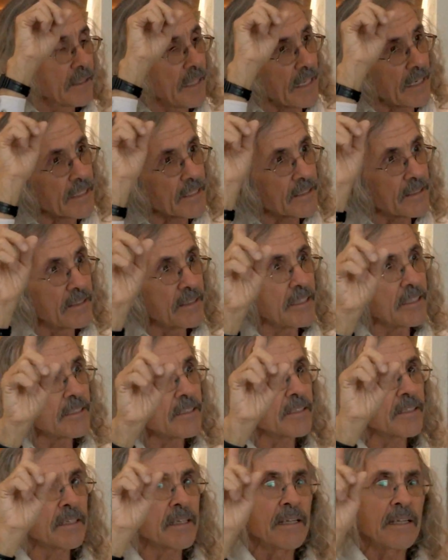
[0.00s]
that
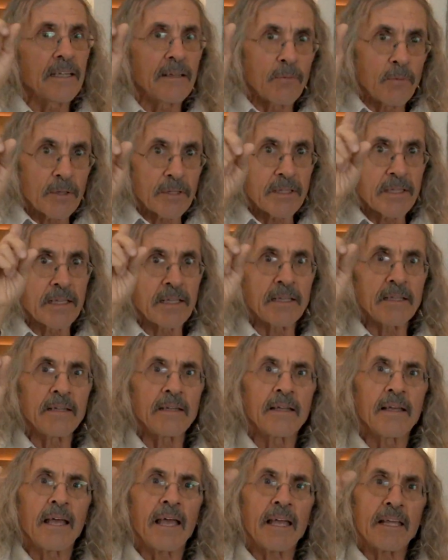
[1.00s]
exist
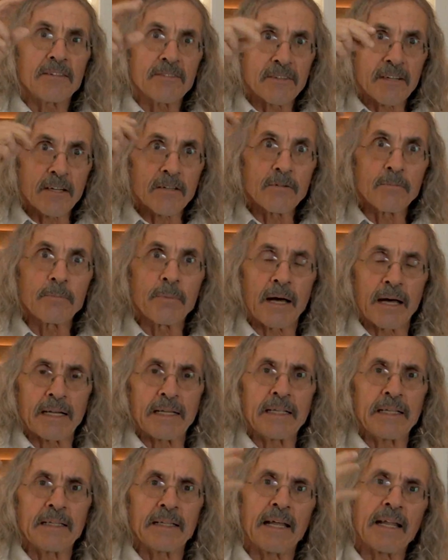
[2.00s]
within a subtle
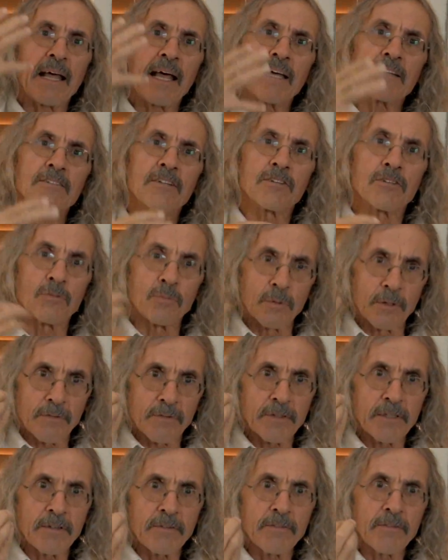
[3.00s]
body that has a
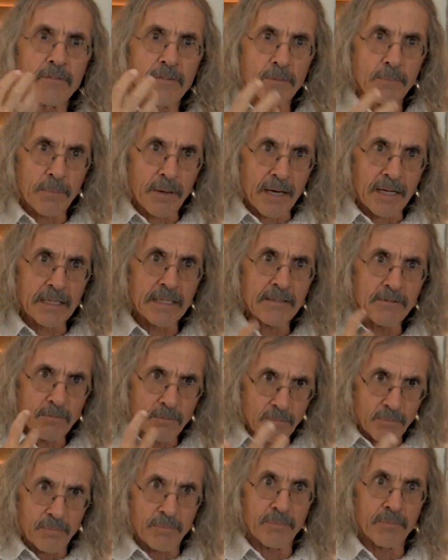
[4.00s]
derivative of the body
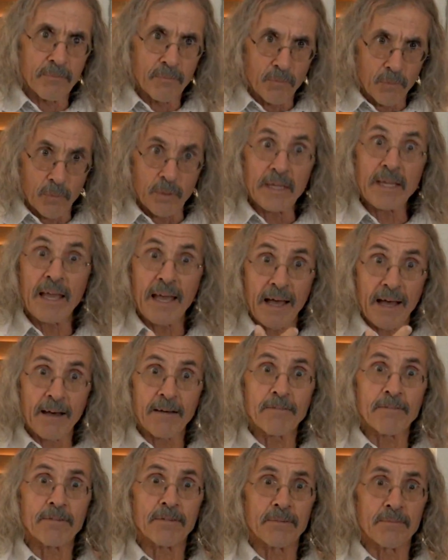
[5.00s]
we
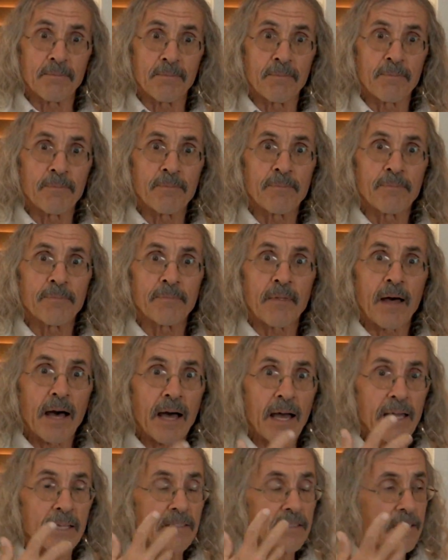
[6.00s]
have,
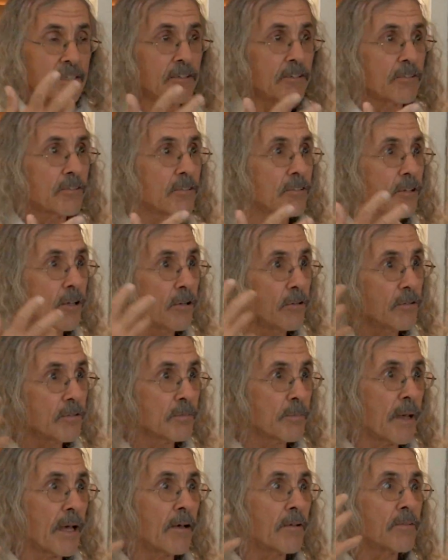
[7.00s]
eyes, ears,
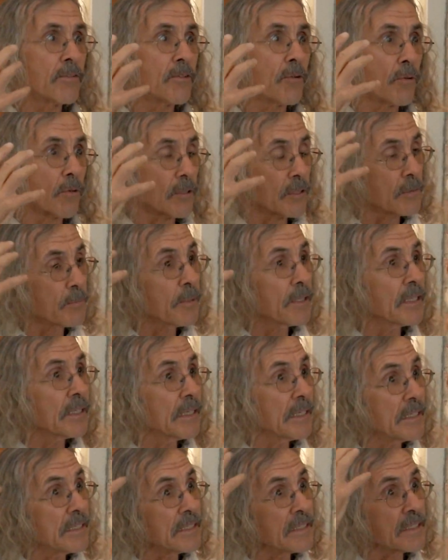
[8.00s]
nose, mouth, or the
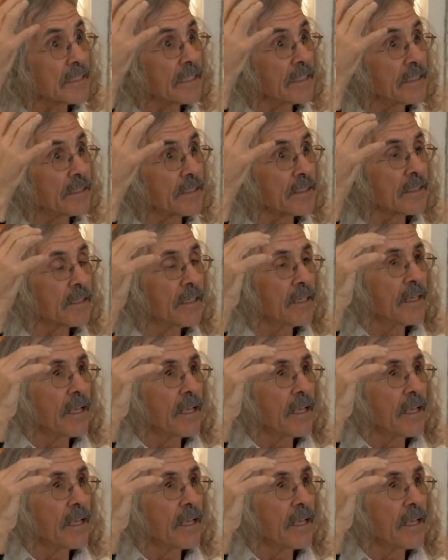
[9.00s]
ability to sense.